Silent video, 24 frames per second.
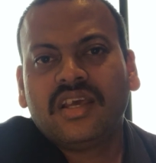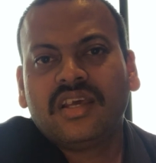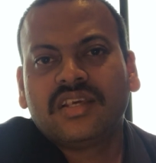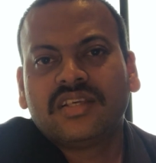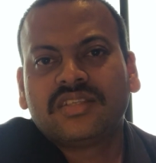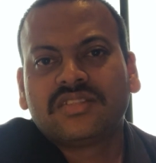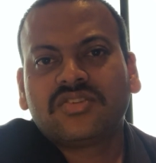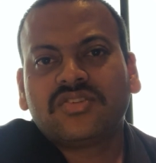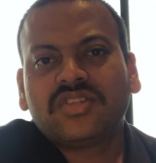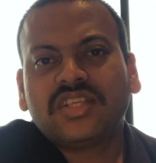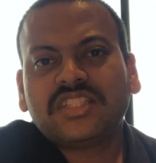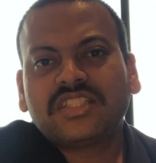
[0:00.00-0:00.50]

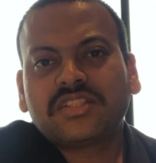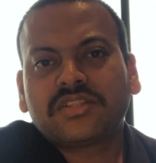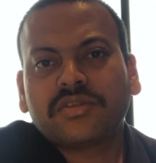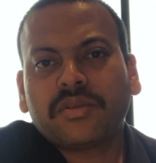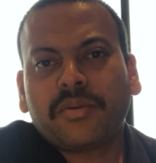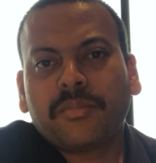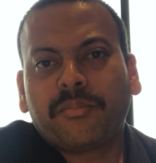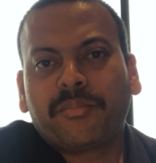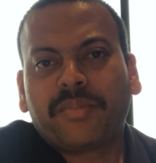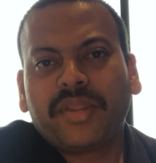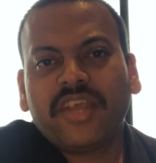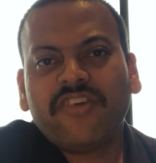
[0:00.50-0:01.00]
So this
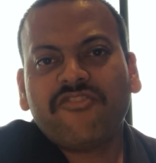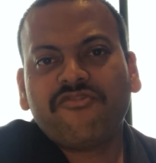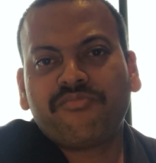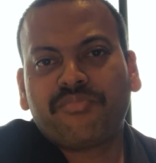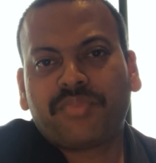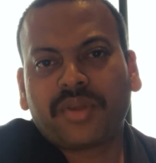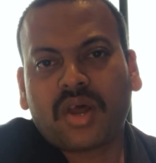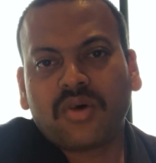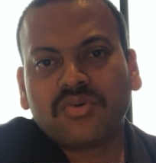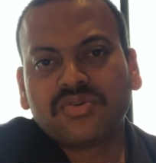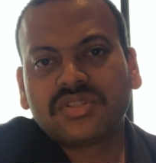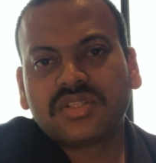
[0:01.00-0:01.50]
Brave
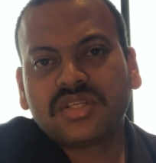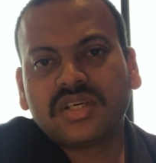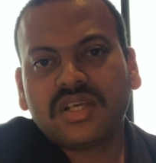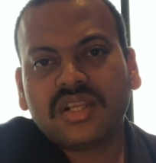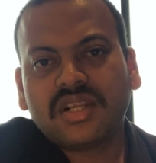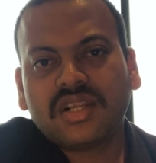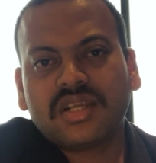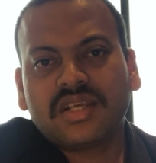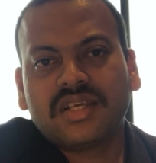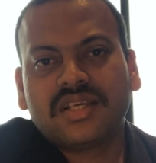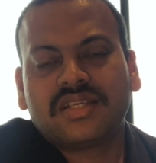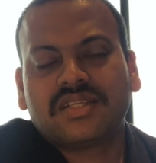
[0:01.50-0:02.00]

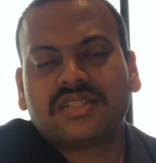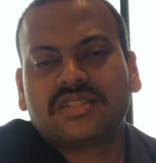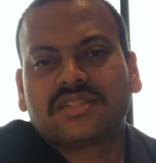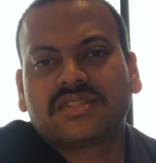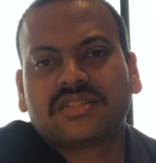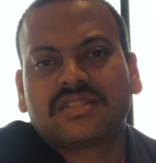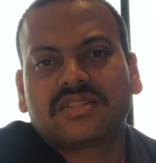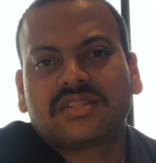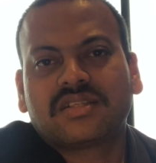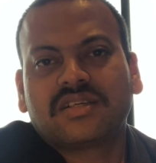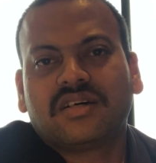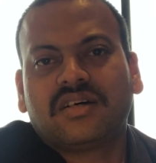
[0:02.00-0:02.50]
browser
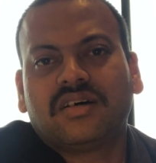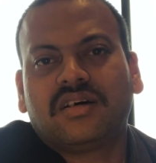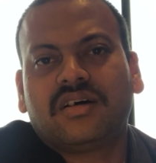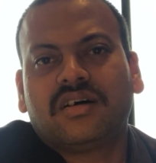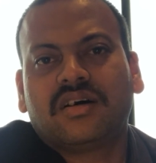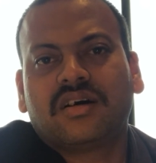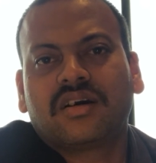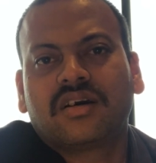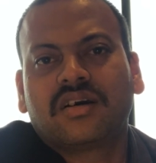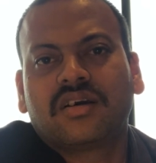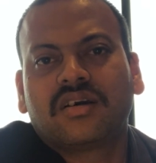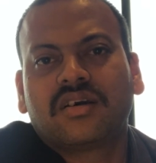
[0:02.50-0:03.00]
is
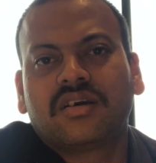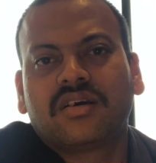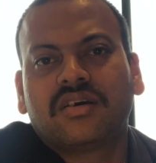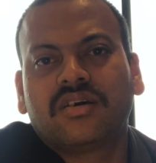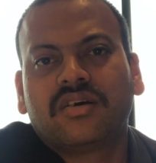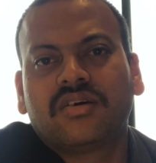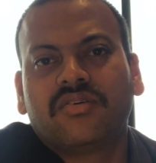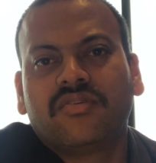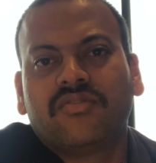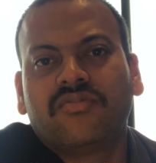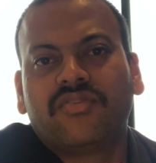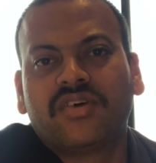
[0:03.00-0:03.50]

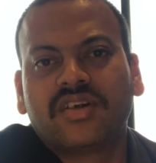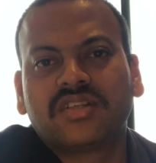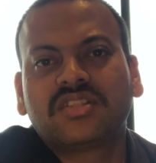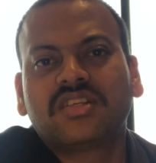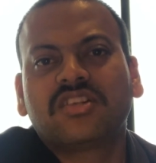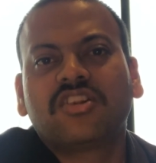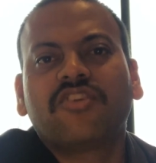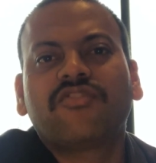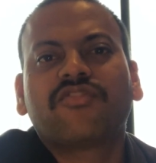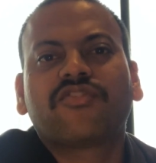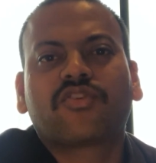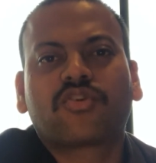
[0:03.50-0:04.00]

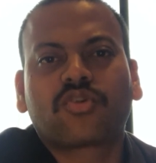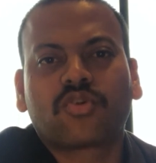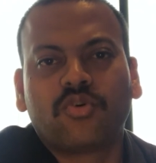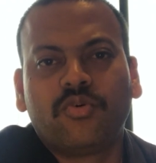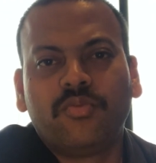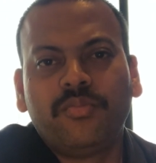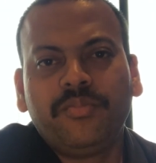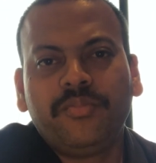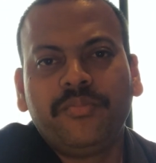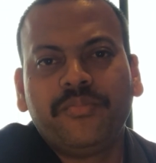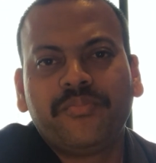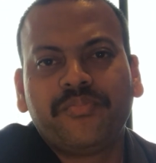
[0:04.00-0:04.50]
version of
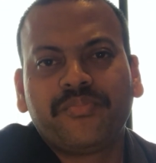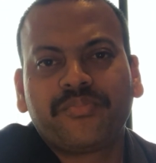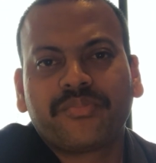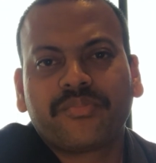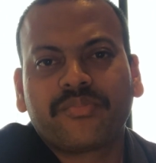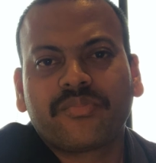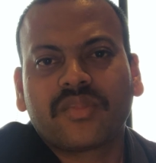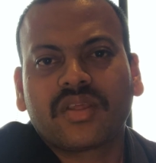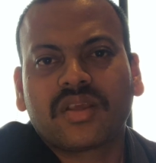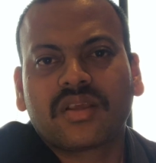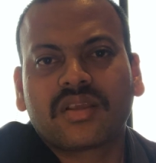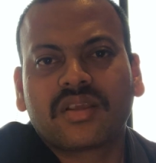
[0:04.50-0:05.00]
Chrome.
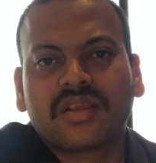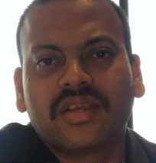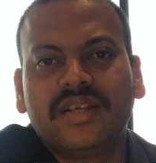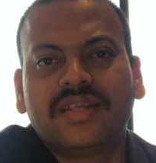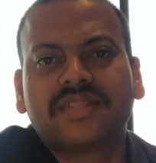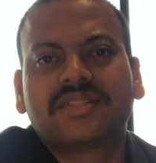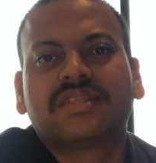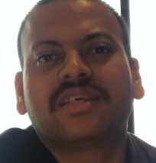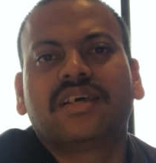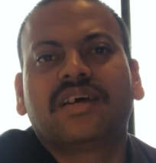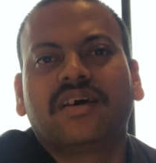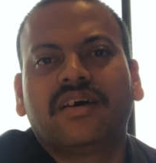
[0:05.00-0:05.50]

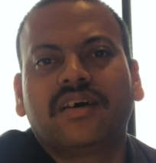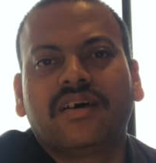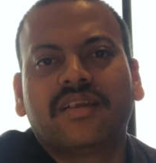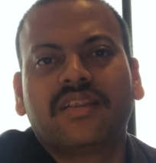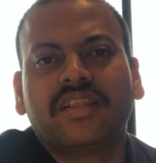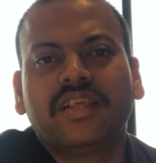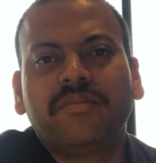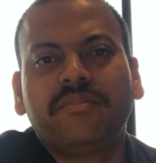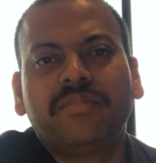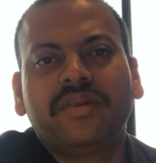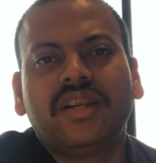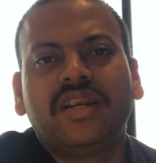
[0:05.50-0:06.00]
It's
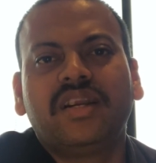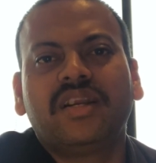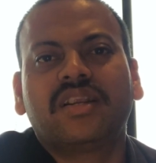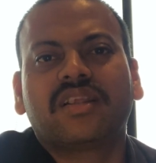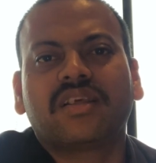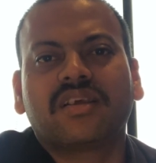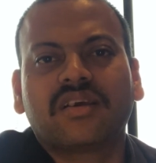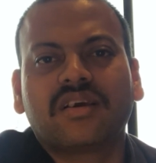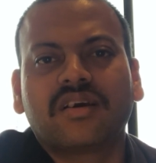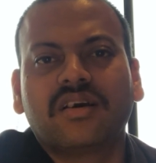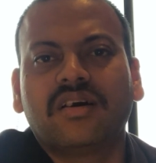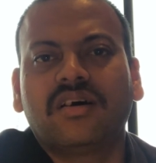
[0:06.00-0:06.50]
rebuilt
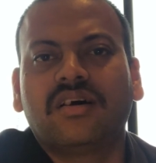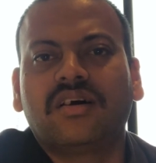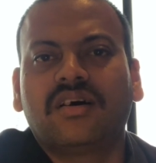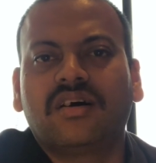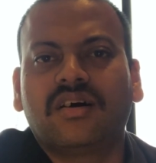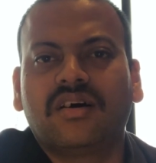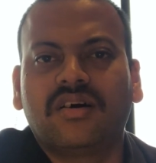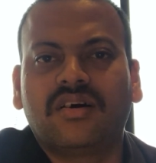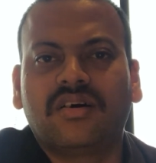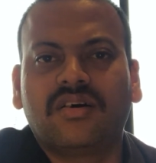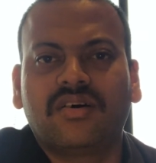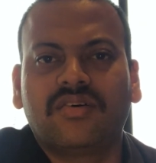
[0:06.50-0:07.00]

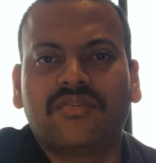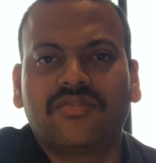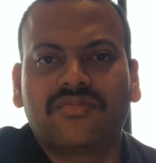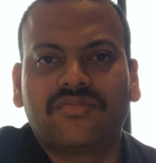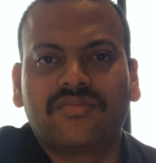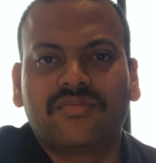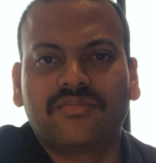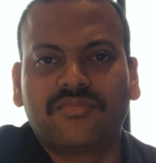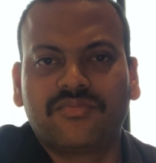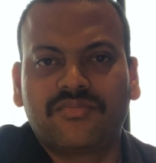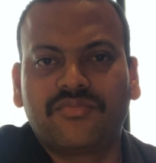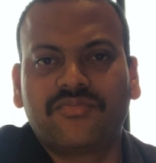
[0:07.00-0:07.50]

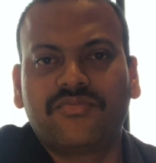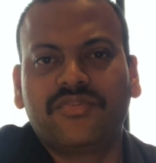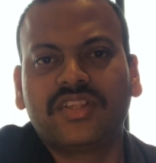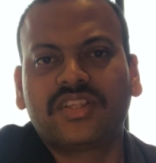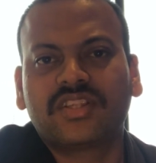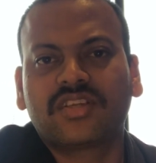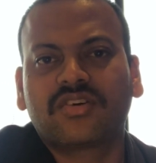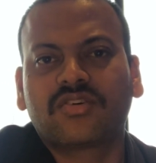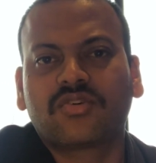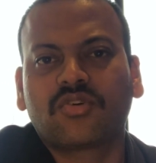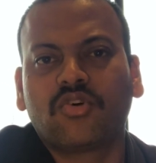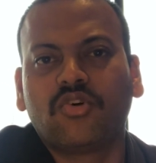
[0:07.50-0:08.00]

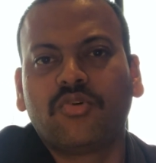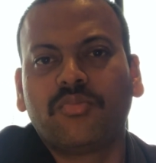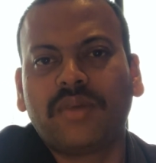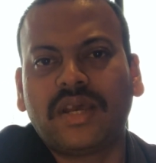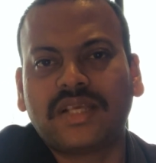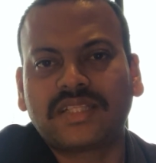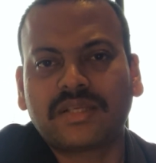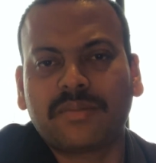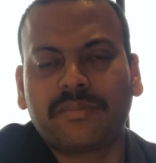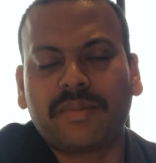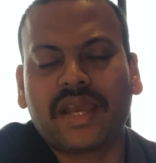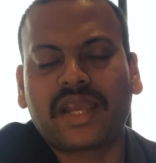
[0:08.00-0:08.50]
with Chrome
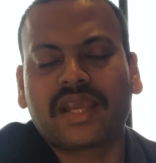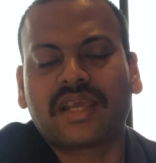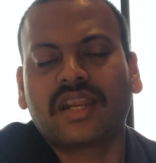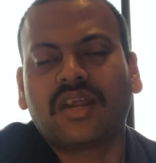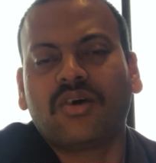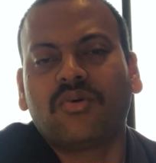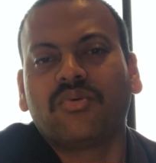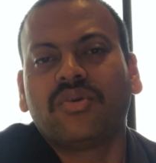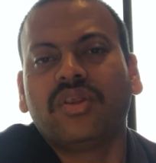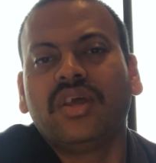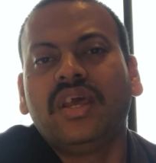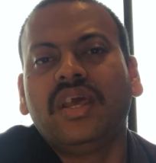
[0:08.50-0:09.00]
as a
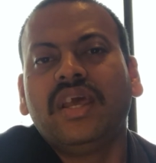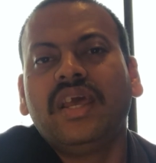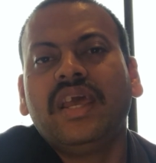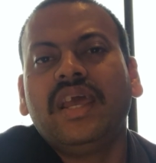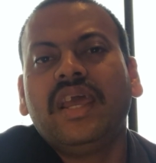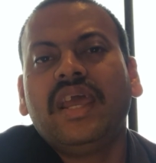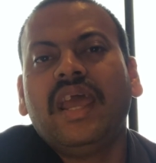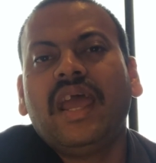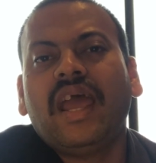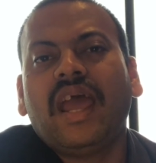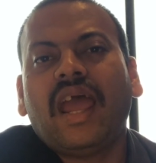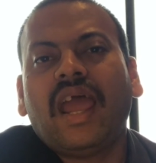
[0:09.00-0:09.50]
background,
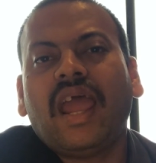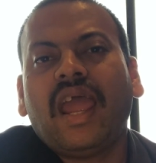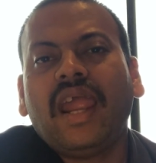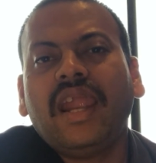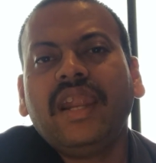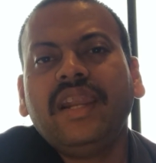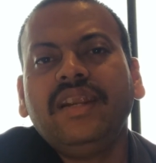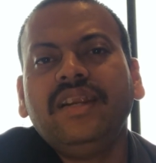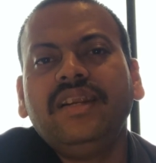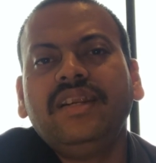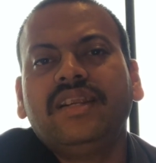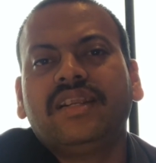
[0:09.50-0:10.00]

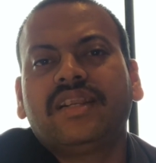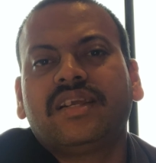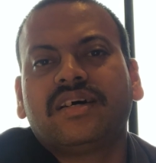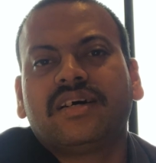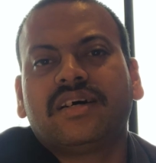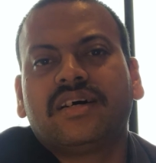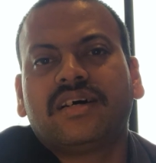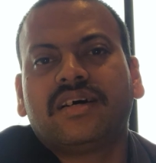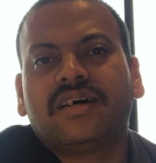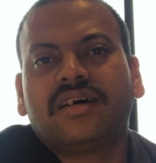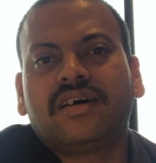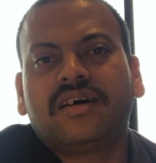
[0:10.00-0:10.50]
and
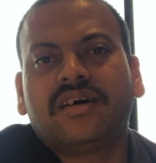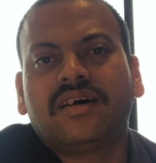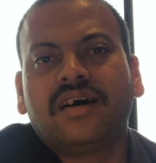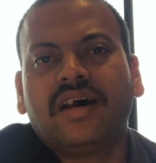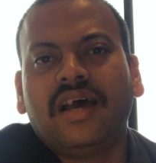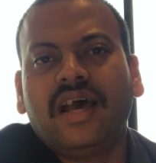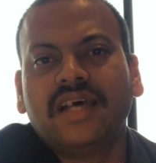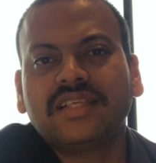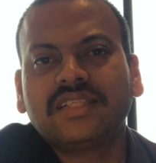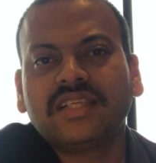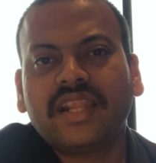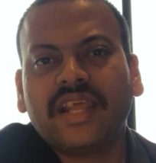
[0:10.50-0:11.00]

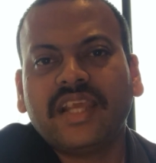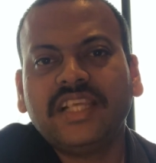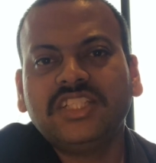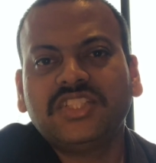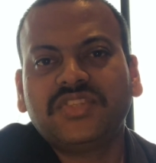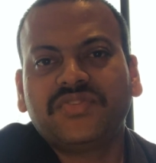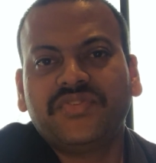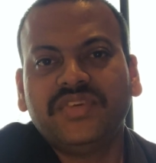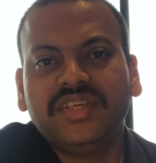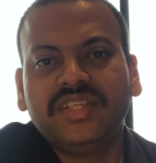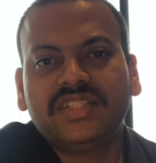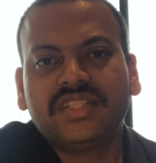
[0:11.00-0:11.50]
has a
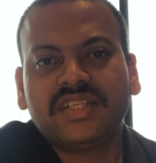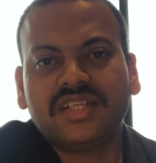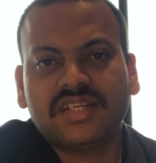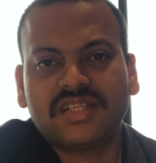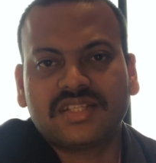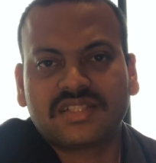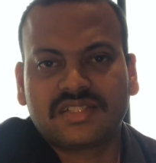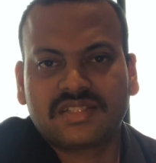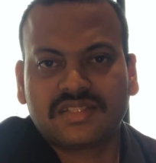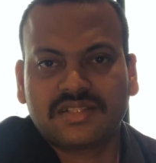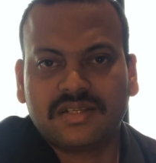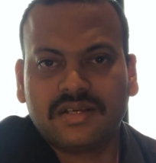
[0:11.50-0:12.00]
nice
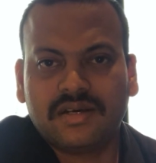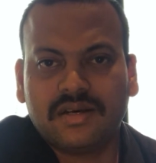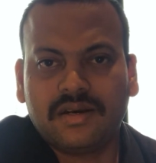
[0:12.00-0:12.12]
features.